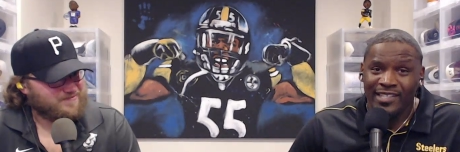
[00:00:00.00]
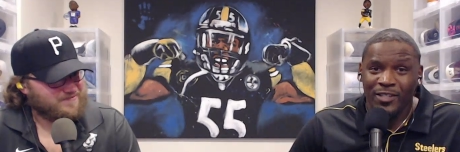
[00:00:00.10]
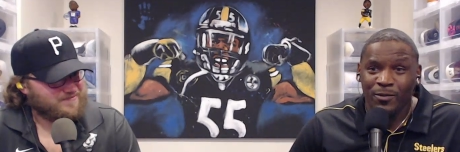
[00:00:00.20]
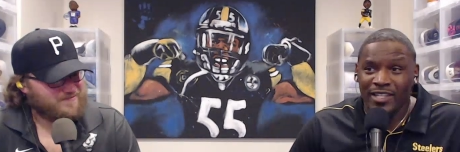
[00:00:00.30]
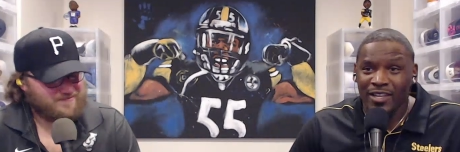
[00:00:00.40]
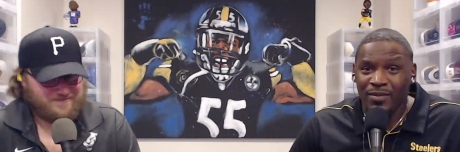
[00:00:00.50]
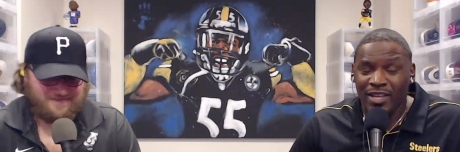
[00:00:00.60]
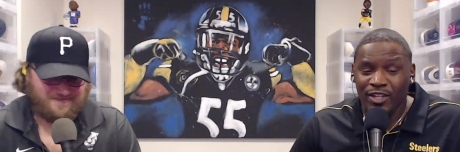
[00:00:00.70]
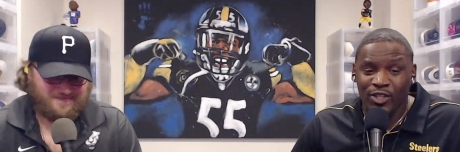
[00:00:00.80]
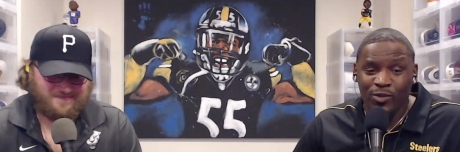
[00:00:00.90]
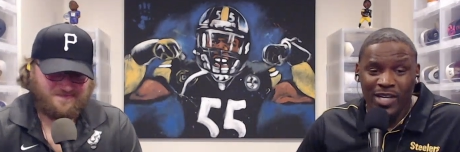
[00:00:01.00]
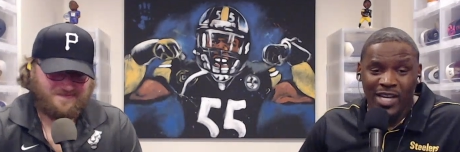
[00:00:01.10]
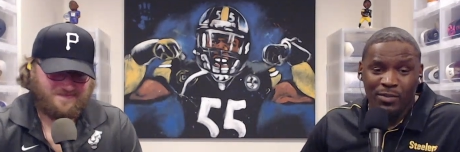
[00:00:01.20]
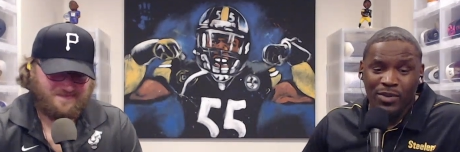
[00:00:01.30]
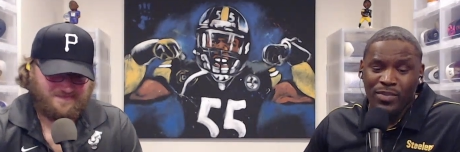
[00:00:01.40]
Speaker 1: with them, man? Tua
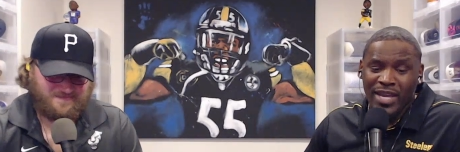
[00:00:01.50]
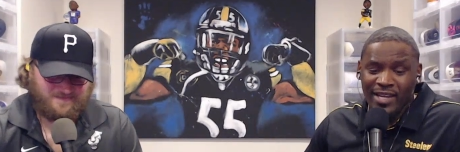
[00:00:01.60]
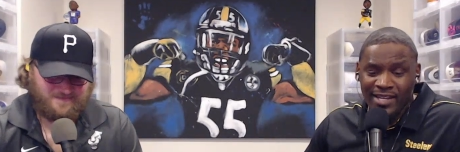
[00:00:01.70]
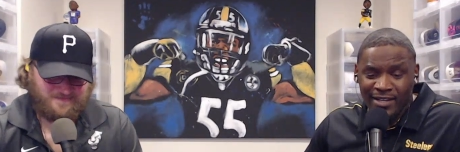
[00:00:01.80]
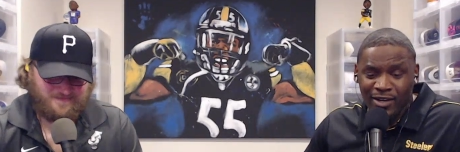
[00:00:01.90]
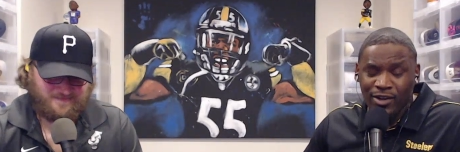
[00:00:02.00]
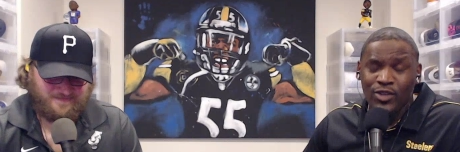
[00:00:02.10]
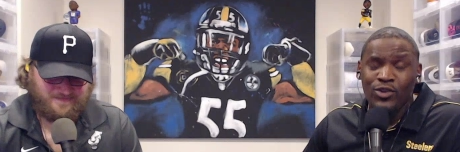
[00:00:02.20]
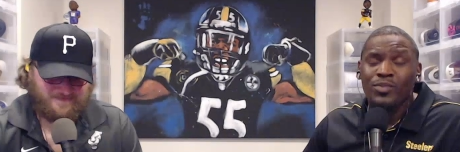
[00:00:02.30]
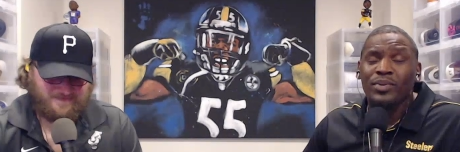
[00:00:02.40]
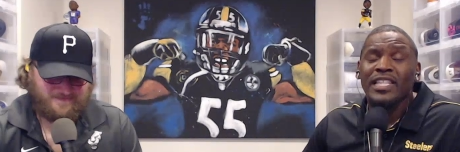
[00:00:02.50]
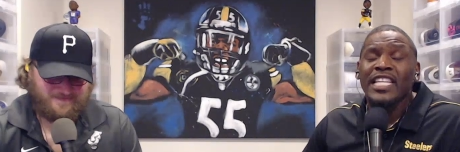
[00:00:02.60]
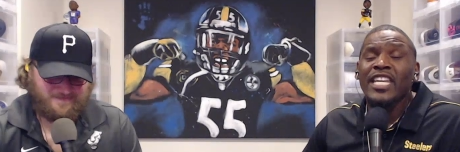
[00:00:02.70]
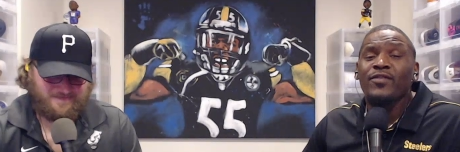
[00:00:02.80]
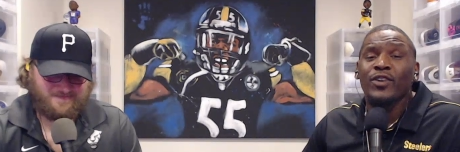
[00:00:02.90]
coming back. Are you a
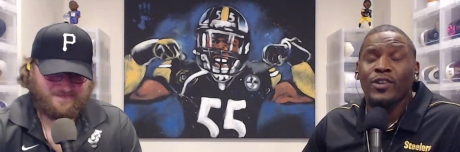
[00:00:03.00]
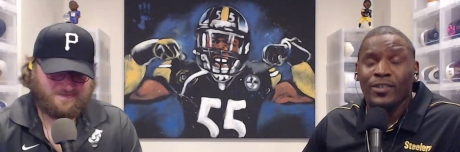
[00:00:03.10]
believer?